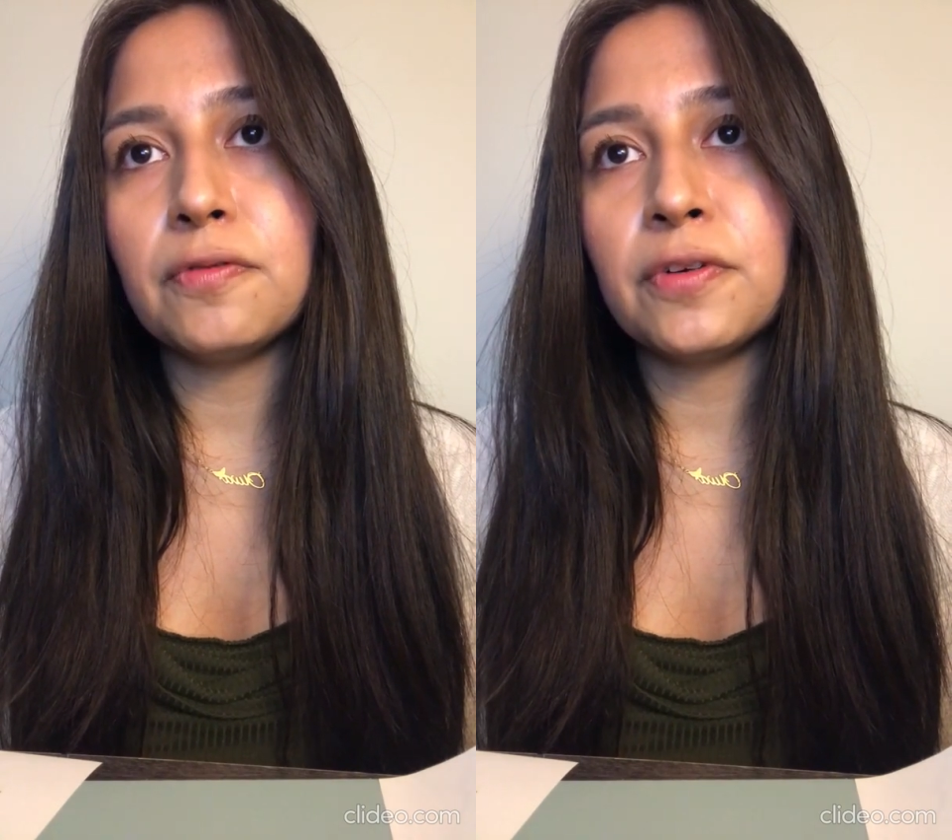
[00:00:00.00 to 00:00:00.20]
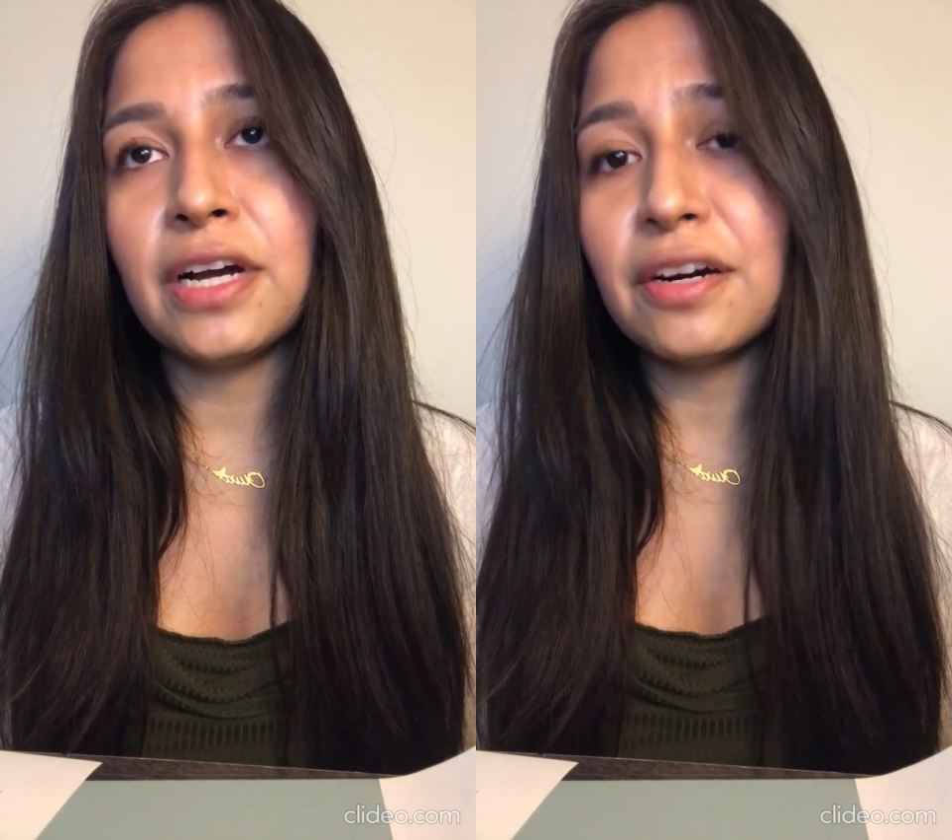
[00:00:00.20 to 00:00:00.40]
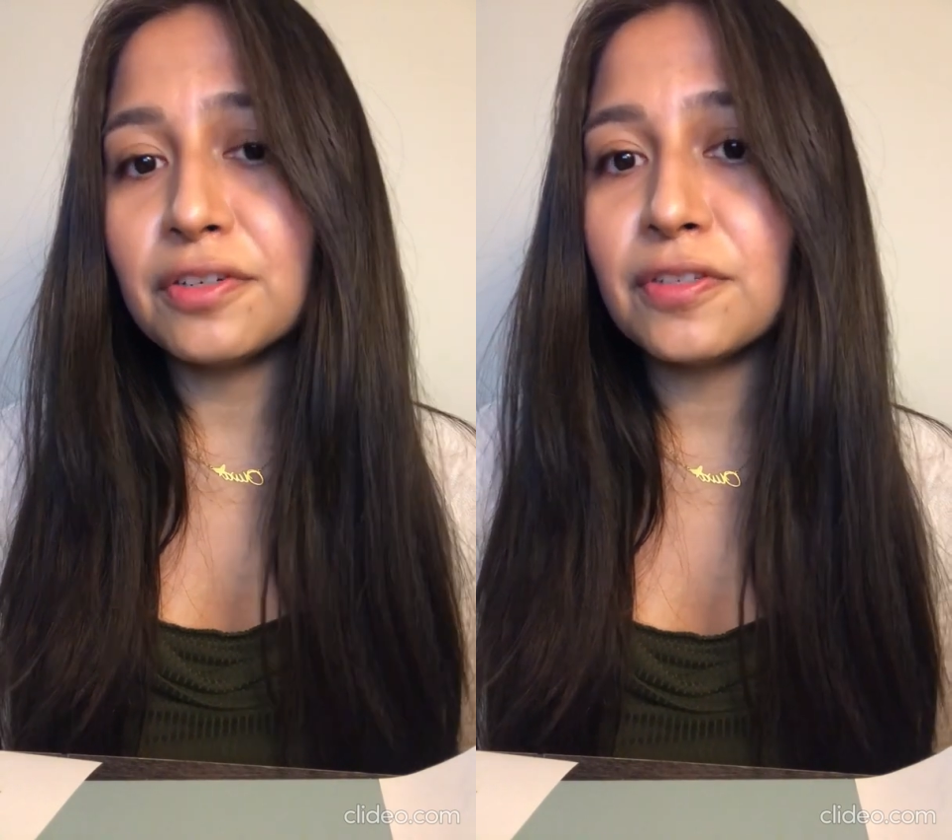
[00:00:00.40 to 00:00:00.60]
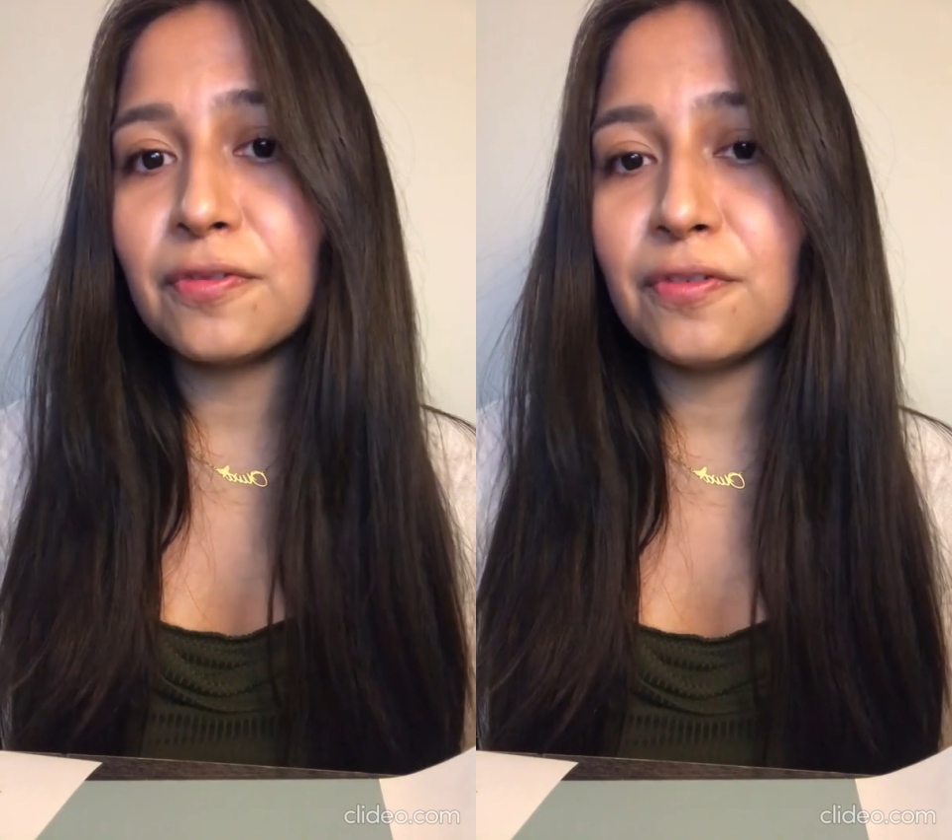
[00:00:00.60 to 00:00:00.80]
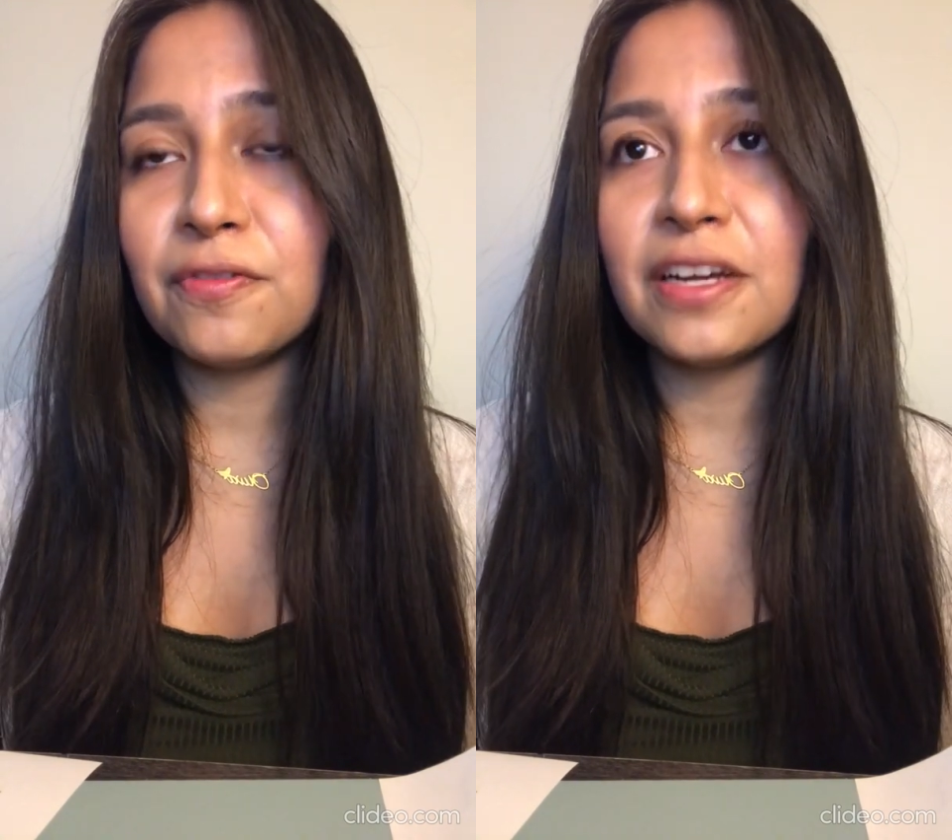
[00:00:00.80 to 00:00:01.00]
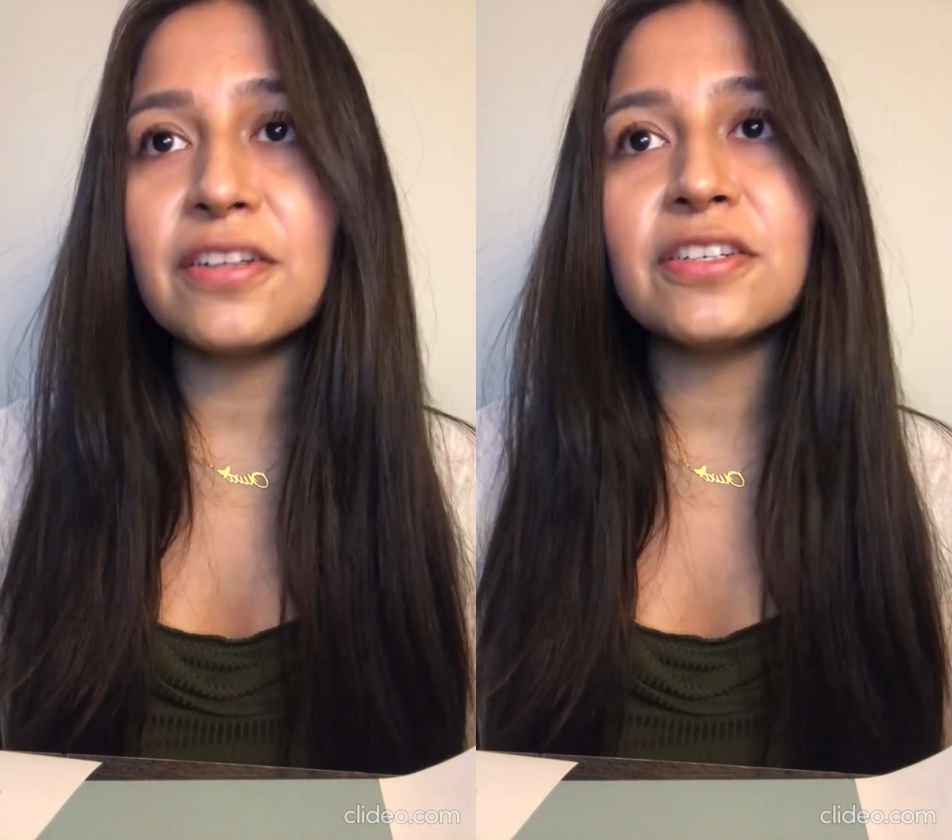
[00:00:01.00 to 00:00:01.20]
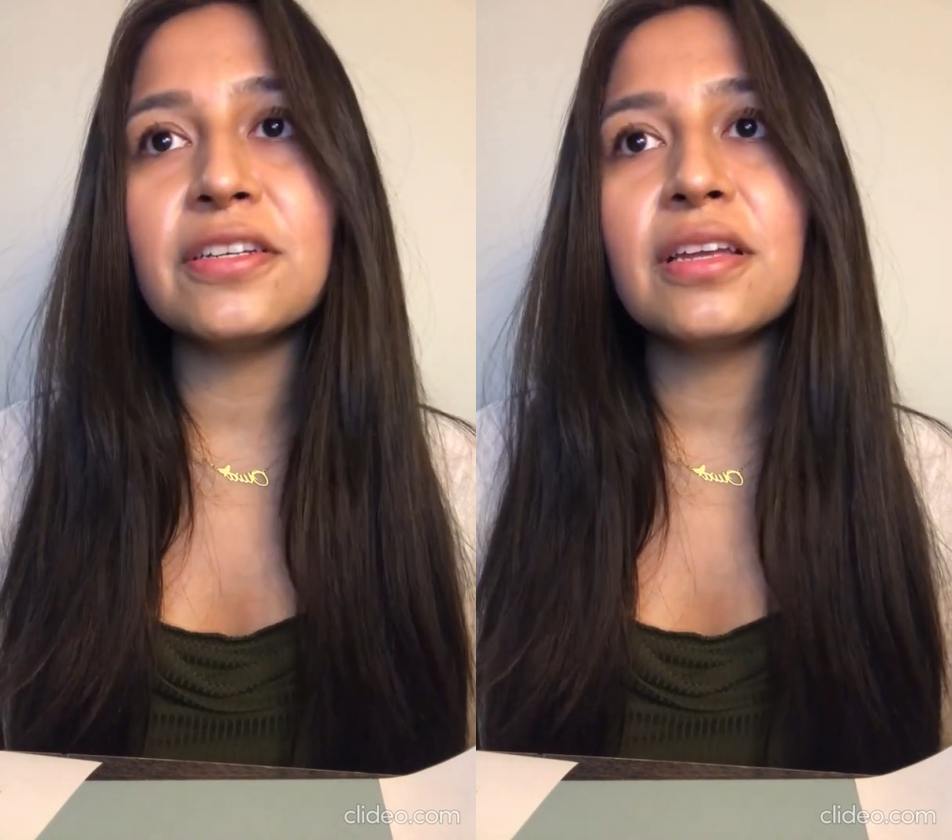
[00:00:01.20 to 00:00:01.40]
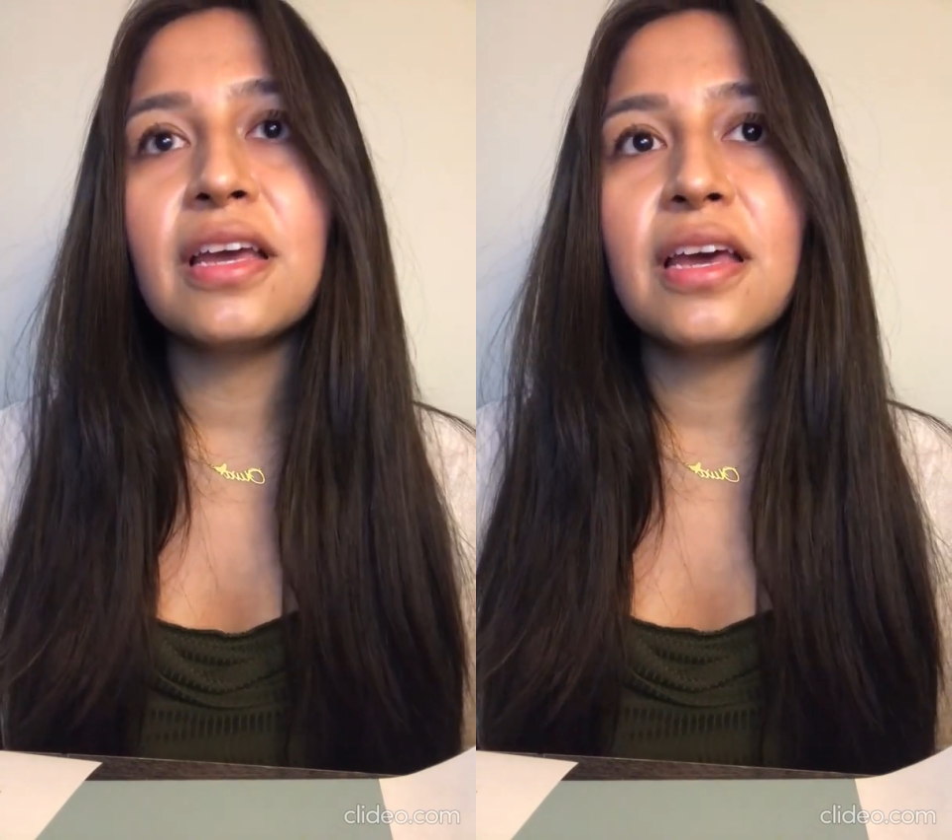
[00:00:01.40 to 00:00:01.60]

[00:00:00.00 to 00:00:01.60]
4 hours of infection.